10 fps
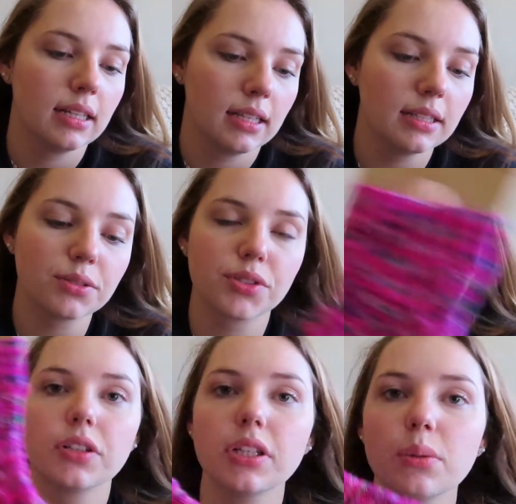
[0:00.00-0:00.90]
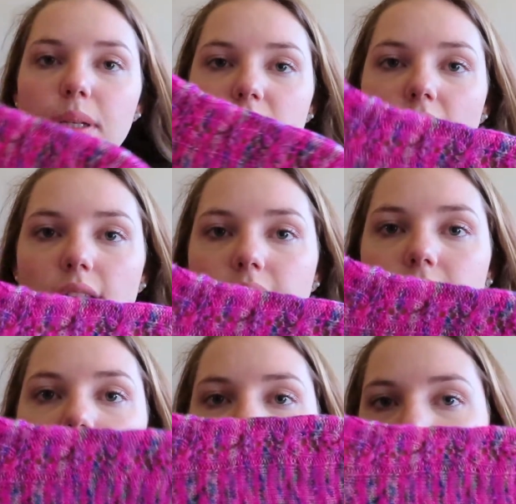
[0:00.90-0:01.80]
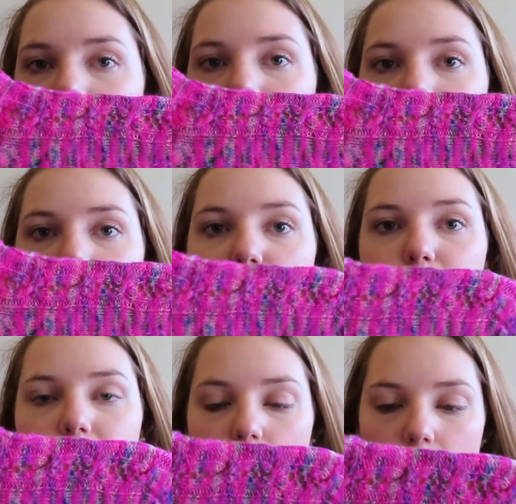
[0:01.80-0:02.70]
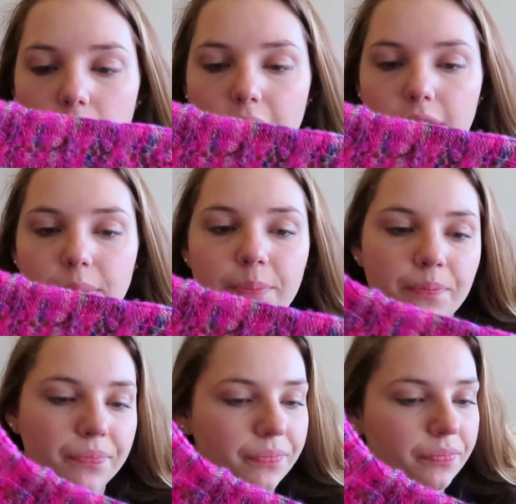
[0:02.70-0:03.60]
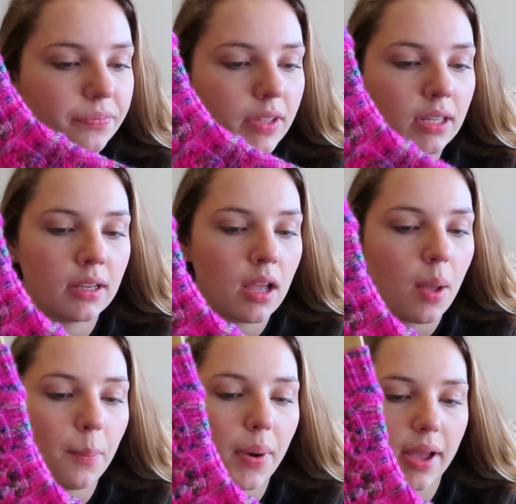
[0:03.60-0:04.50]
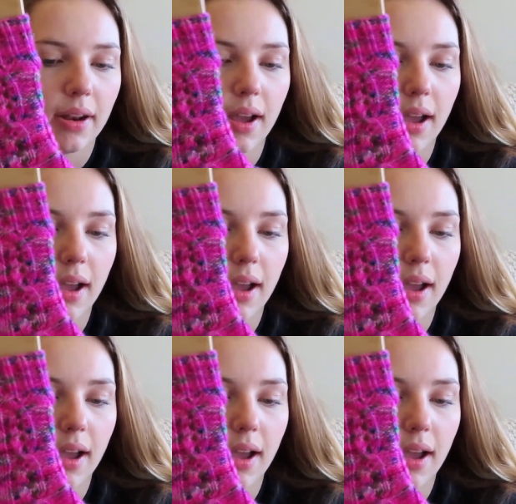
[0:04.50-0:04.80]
these ones are a little bit taller and a little bit longer, but